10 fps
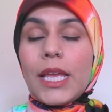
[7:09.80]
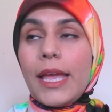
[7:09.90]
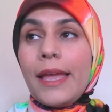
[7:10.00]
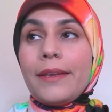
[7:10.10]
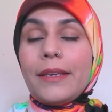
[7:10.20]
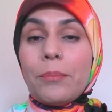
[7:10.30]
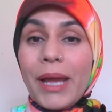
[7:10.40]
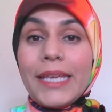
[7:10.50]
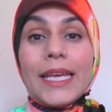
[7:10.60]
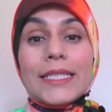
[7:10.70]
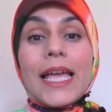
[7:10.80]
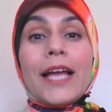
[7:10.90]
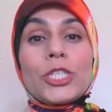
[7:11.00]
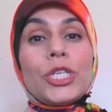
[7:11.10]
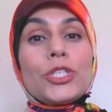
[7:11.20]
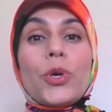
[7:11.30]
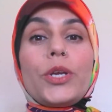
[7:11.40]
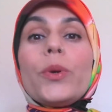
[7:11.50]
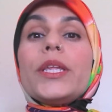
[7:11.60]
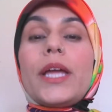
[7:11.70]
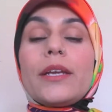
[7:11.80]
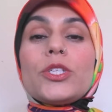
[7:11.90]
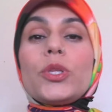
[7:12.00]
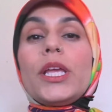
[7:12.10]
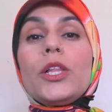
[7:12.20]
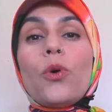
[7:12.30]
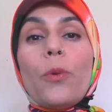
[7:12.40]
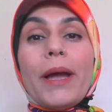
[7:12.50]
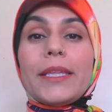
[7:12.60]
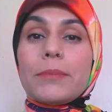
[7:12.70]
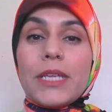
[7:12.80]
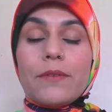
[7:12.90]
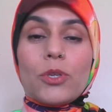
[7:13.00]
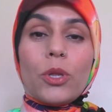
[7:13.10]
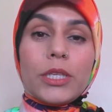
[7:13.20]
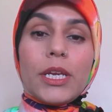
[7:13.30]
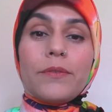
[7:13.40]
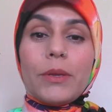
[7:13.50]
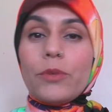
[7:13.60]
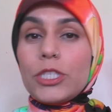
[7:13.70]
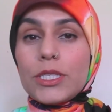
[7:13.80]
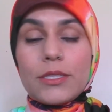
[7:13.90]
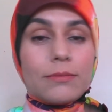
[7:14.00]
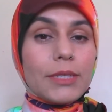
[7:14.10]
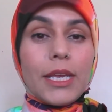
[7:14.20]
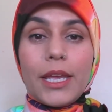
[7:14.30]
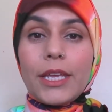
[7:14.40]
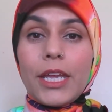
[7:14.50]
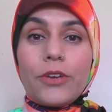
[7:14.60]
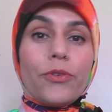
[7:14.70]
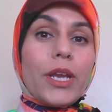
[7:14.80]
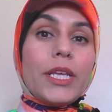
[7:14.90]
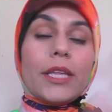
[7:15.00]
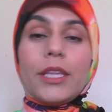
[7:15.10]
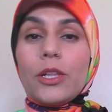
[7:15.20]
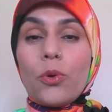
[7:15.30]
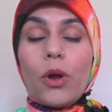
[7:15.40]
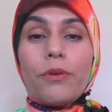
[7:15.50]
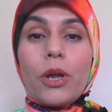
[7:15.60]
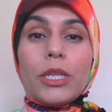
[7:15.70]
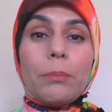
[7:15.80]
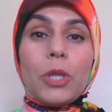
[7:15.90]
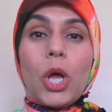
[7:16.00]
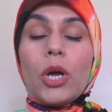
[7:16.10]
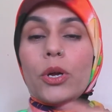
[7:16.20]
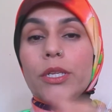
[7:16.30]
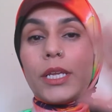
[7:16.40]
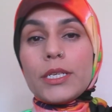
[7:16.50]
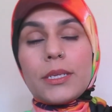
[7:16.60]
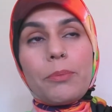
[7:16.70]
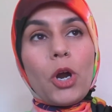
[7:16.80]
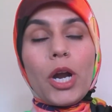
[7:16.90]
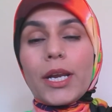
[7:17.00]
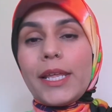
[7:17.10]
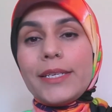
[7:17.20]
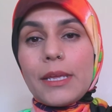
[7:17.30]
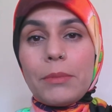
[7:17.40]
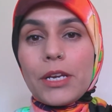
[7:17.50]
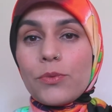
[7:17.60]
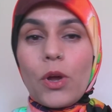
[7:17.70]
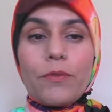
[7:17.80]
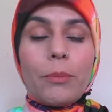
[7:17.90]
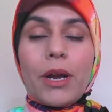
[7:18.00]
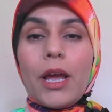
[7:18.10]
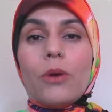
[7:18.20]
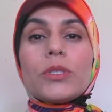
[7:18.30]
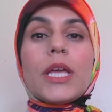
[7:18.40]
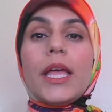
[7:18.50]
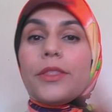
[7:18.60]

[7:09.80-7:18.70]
And my kids actually enjoy doing that. So they'll go by themselves. All three of them will just get ready and they'll go around the block, or there's a park like 10 minutes walk from our house.